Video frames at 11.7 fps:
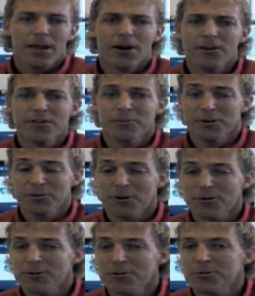are the new
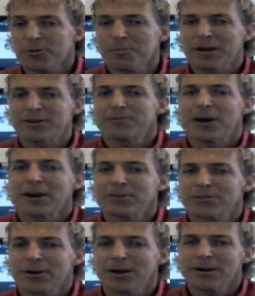orders for
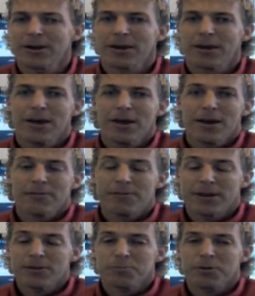manufacturing,
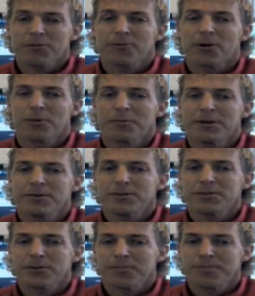vendor
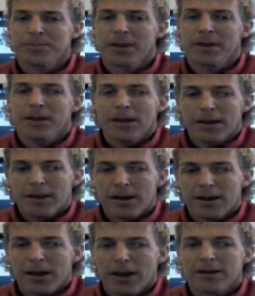performance,
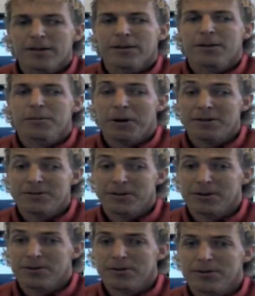and capacity
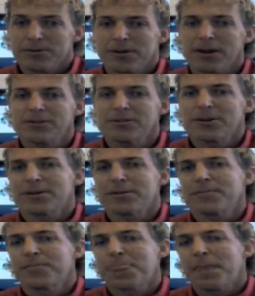utilization,
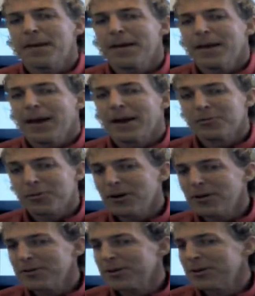as
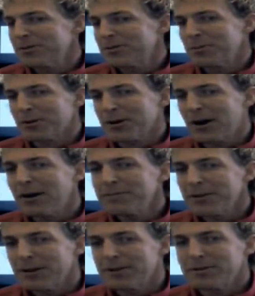well as consumer
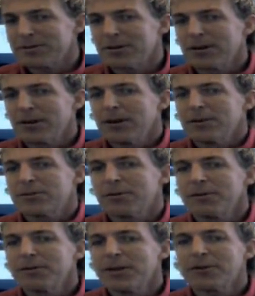confidence. So
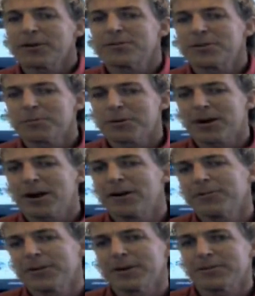even though consumer
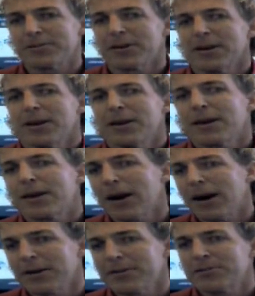confidence
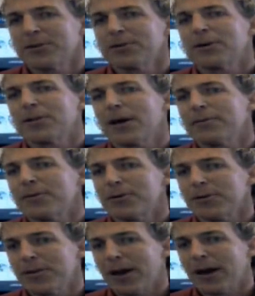got to a
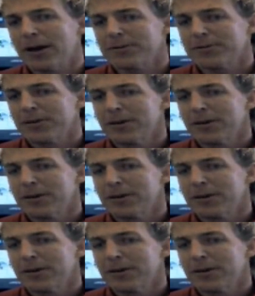level that